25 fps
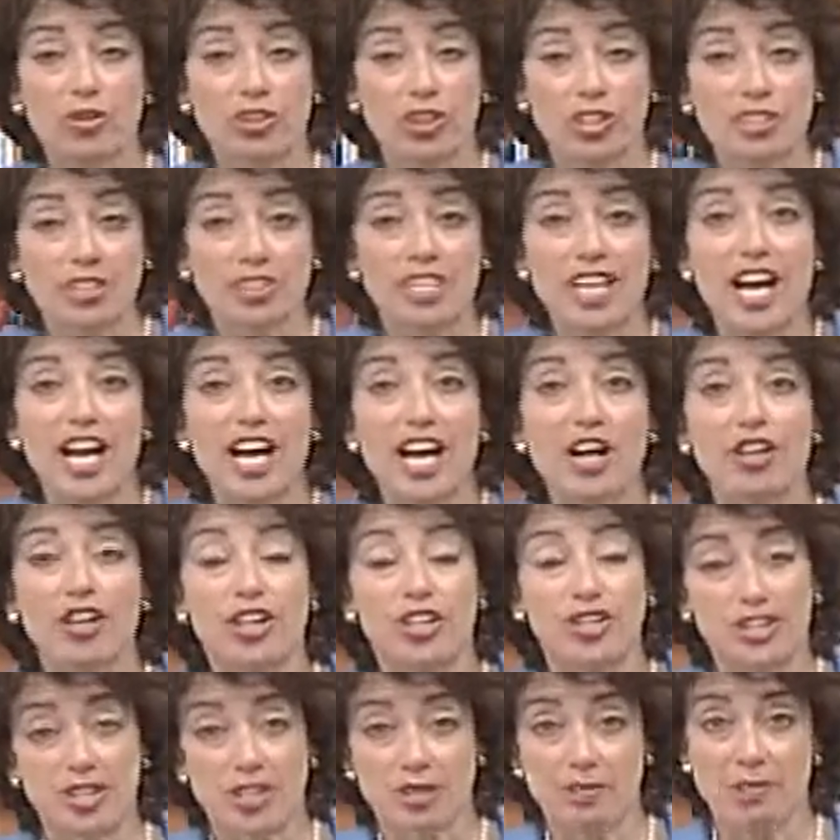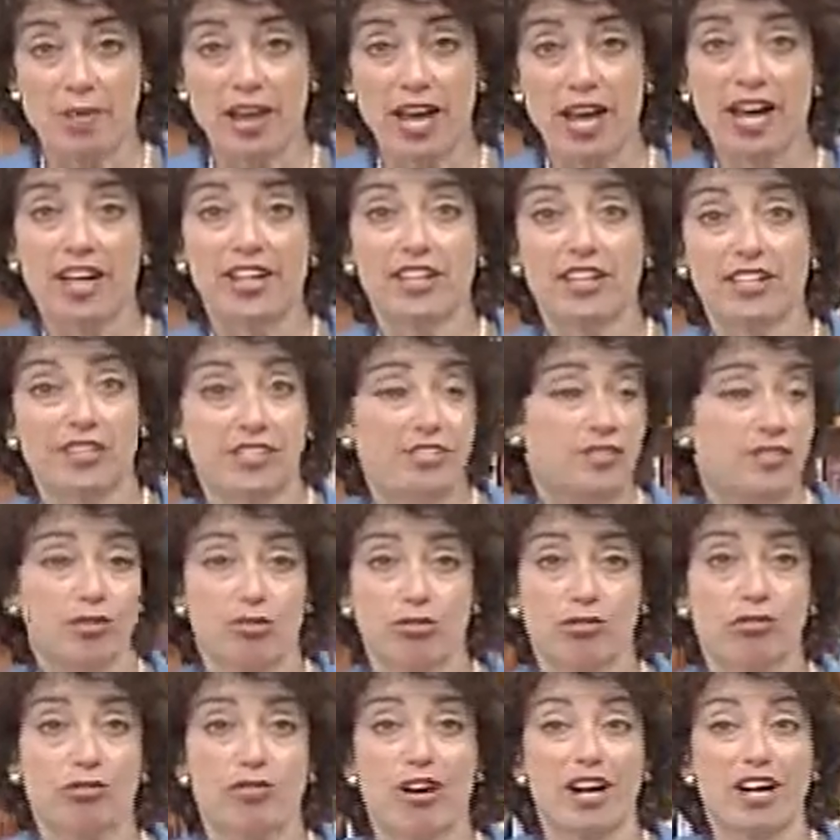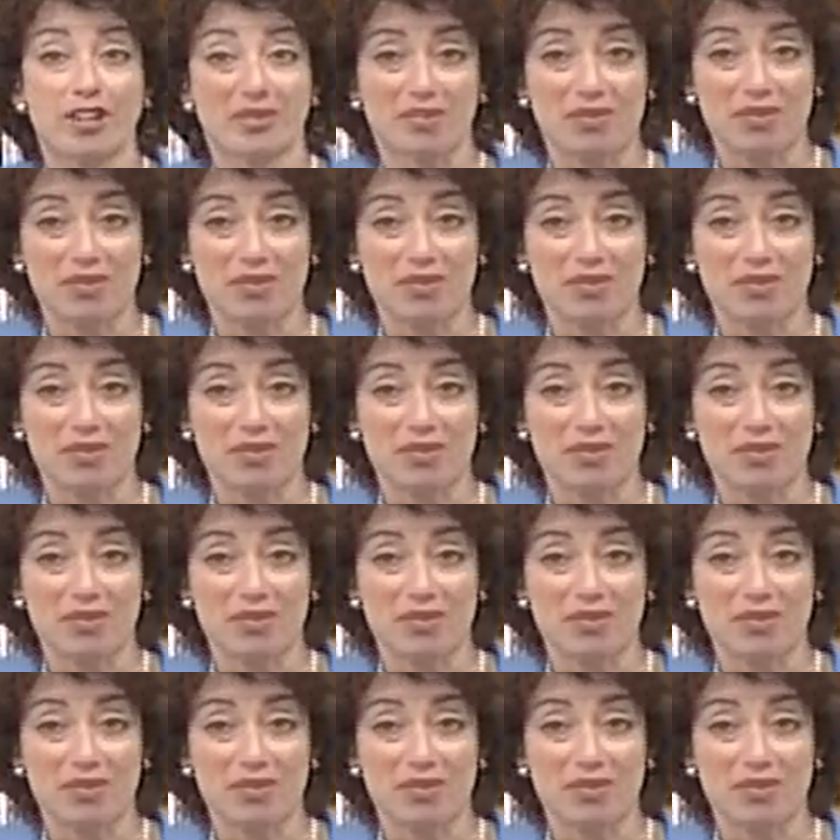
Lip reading: tell that this man is incredibly